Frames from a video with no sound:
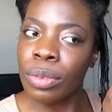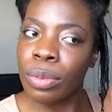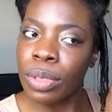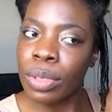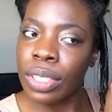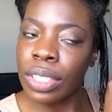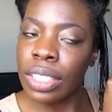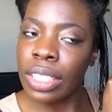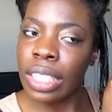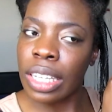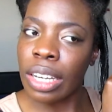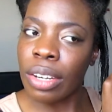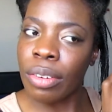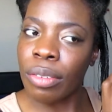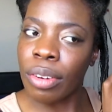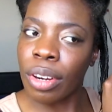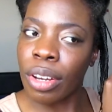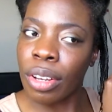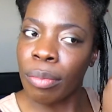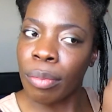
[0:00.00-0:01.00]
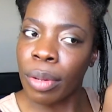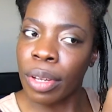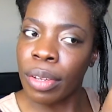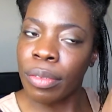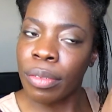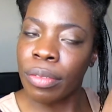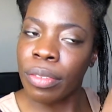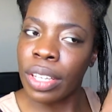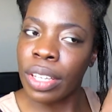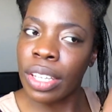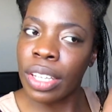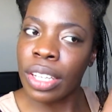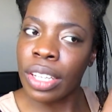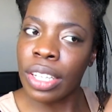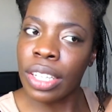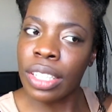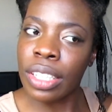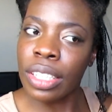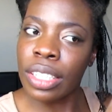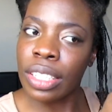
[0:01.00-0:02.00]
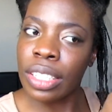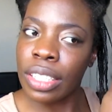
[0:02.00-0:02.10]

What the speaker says: twist it around my finger